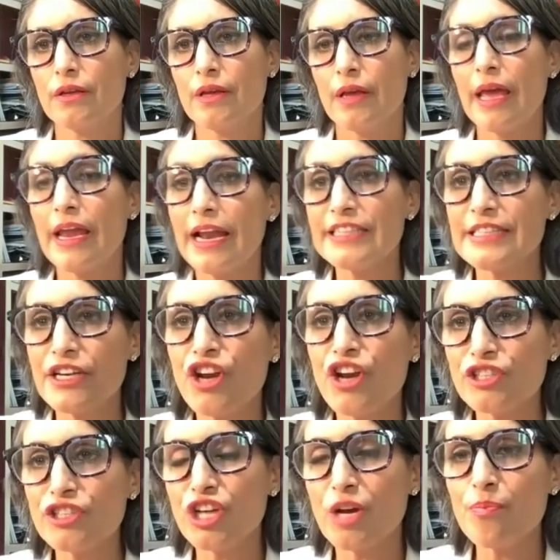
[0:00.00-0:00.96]
And I did
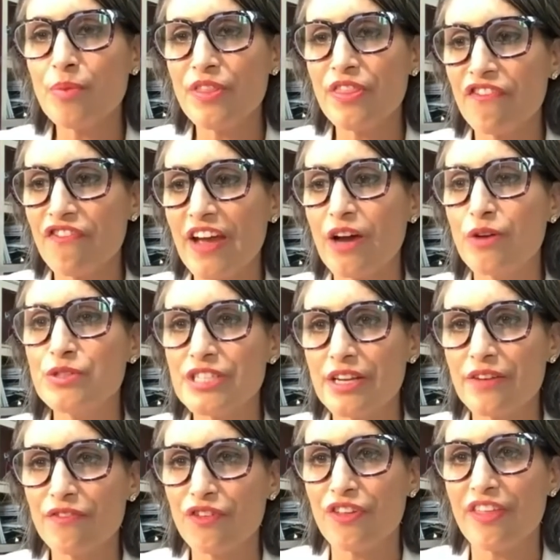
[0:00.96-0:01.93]
not jump in the
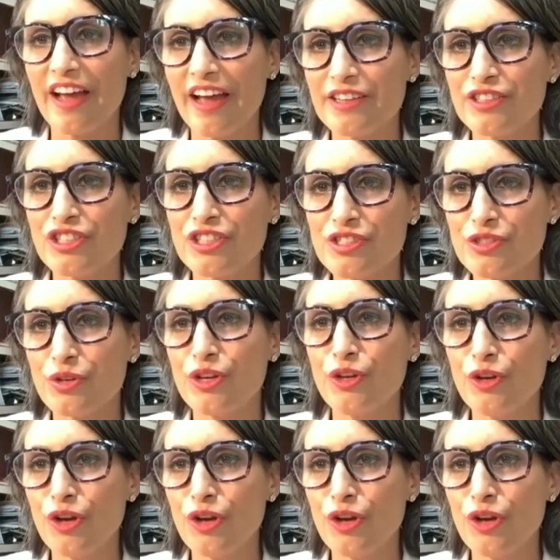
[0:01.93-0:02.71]
fountain for that, just so you